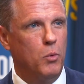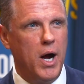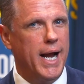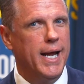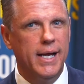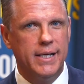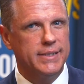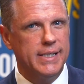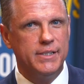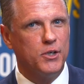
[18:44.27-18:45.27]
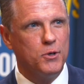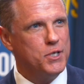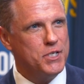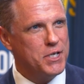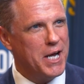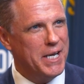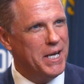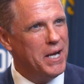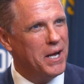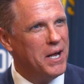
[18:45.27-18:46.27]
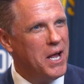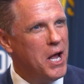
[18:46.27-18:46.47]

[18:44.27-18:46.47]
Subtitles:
Why? Because that's a Christian idea.